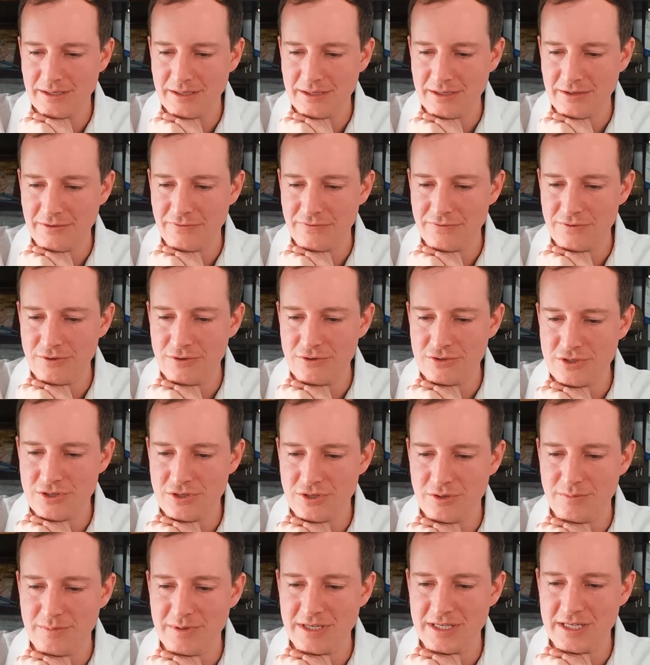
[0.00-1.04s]
A fusion
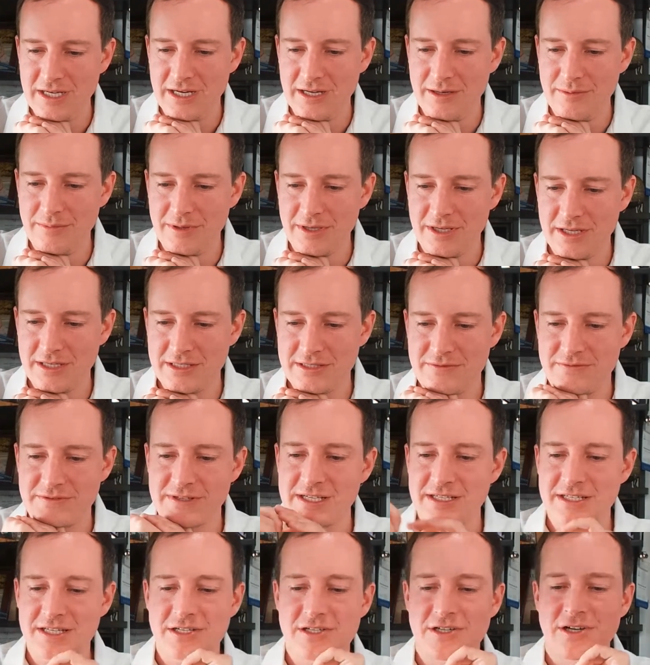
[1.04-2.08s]
could be done because
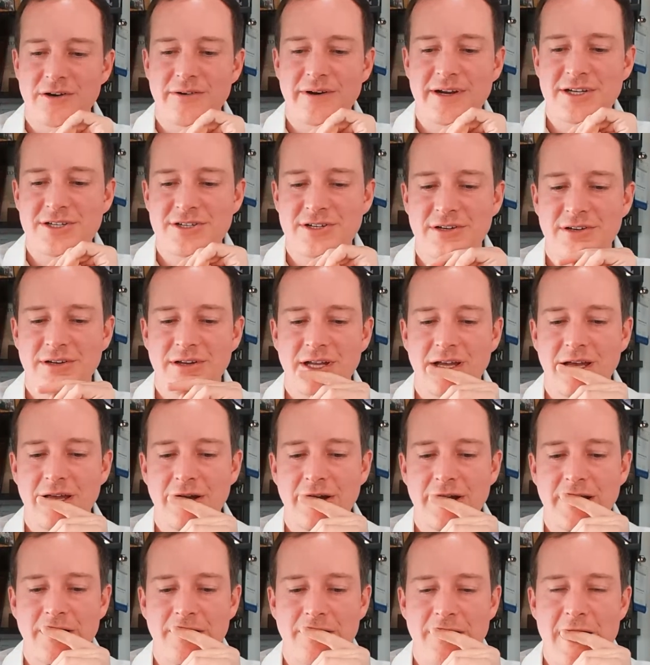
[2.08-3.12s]
disc degeneration. I
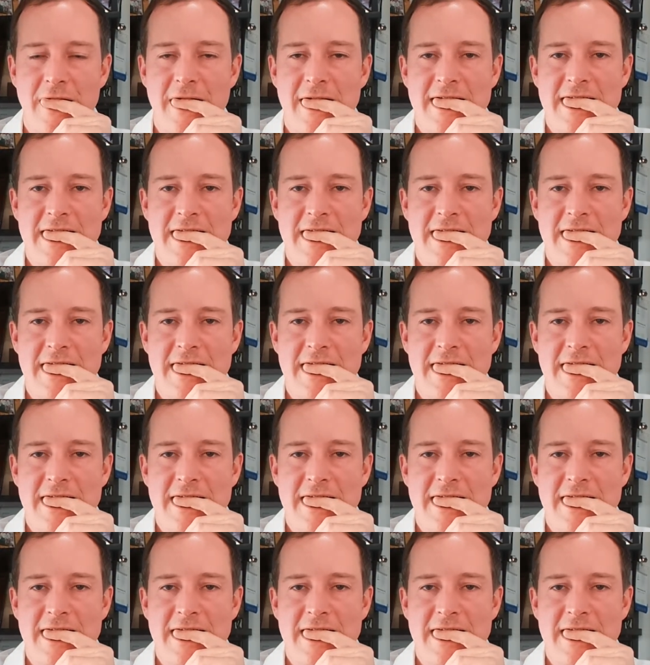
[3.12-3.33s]
don't know.